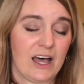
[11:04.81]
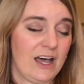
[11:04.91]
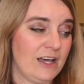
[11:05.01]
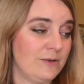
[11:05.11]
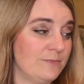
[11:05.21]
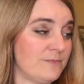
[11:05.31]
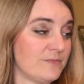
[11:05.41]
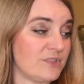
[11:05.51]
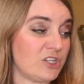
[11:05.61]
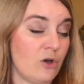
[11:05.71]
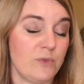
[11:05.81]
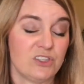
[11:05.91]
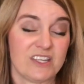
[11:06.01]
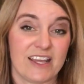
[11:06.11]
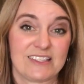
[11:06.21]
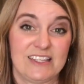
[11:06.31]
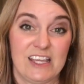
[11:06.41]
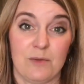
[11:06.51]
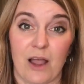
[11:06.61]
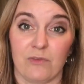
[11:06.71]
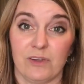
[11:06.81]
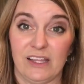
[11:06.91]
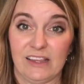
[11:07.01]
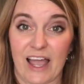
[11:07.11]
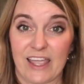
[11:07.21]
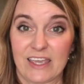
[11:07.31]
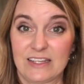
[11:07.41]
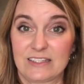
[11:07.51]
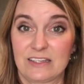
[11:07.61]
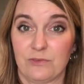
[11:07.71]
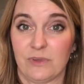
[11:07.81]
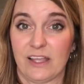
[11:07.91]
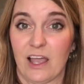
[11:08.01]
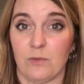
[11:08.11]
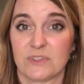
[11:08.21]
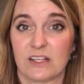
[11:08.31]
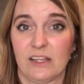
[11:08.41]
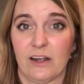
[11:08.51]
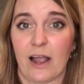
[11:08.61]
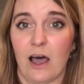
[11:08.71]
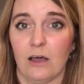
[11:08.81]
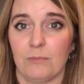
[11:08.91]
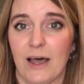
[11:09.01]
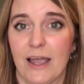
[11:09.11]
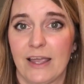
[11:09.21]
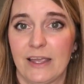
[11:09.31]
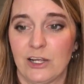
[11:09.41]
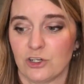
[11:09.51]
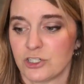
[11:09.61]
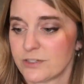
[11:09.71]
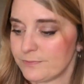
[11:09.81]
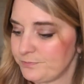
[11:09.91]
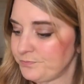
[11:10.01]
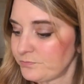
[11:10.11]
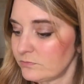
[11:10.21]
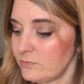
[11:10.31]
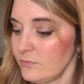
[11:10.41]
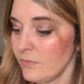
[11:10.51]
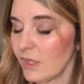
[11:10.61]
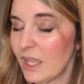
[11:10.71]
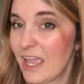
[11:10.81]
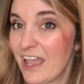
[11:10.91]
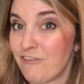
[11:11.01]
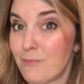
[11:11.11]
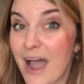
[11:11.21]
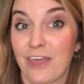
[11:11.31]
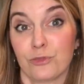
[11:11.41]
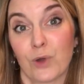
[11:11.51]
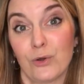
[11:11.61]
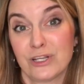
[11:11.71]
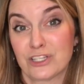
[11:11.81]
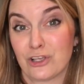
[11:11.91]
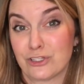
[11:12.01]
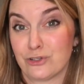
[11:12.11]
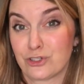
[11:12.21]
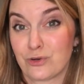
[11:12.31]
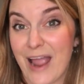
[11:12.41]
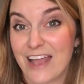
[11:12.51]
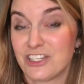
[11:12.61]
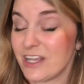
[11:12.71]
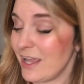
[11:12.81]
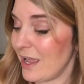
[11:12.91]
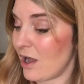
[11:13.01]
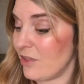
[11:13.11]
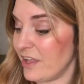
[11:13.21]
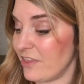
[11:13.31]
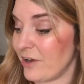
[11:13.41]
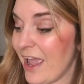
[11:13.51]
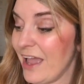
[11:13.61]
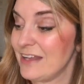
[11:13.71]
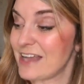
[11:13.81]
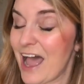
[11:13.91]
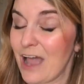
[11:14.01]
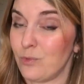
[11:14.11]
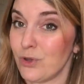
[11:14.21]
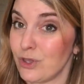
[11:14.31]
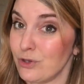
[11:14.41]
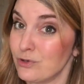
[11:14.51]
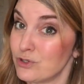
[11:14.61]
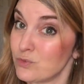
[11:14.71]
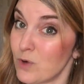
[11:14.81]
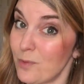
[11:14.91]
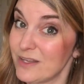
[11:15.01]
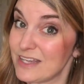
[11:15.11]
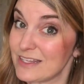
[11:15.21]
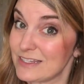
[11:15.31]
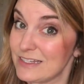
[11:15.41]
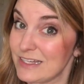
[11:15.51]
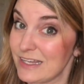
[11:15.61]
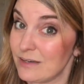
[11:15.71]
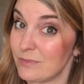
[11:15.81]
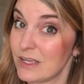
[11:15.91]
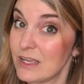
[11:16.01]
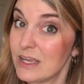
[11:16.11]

Um, so Mucinex DM, I really like it. It really helps clear out my ears. If my throat is also scratchy, on the other hand, I will use Robitussin DM.